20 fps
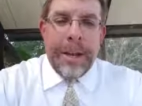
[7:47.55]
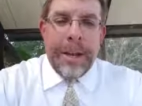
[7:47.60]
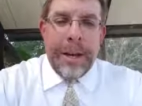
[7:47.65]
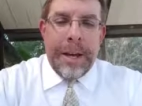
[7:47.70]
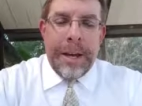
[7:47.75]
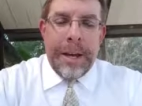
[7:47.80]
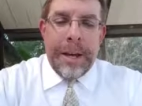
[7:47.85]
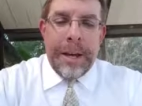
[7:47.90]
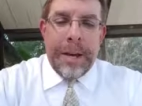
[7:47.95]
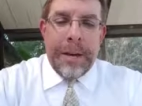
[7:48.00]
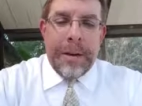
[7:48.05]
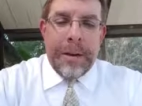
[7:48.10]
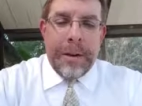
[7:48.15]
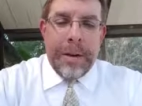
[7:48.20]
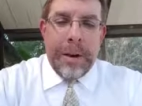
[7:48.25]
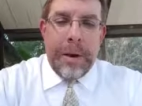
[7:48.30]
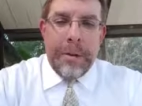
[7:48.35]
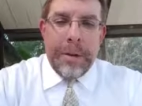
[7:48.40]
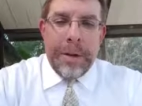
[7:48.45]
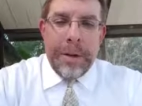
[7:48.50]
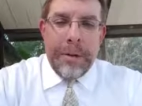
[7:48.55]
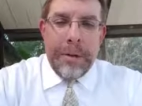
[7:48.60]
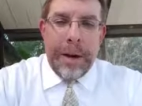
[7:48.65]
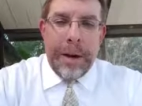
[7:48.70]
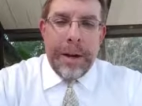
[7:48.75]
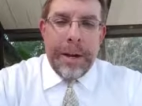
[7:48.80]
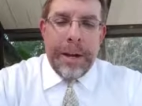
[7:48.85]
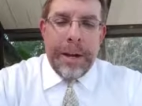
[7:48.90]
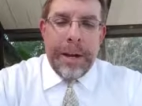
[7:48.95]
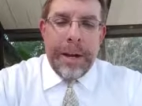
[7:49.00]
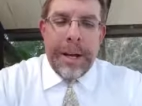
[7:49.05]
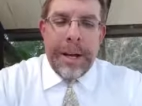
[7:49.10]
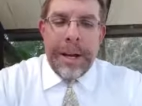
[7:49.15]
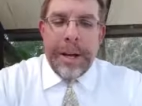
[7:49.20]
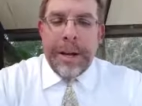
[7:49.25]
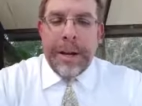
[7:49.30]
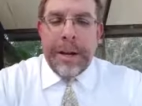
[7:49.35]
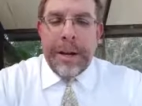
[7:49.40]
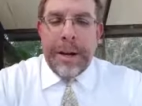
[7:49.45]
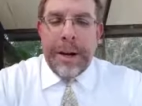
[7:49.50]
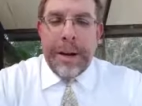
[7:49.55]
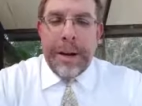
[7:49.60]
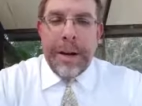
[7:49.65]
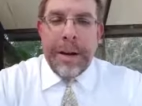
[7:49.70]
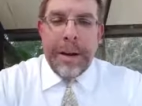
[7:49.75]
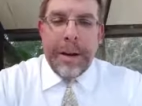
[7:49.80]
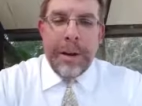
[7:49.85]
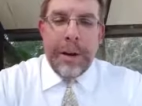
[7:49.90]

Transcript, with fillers: then go do it and uh,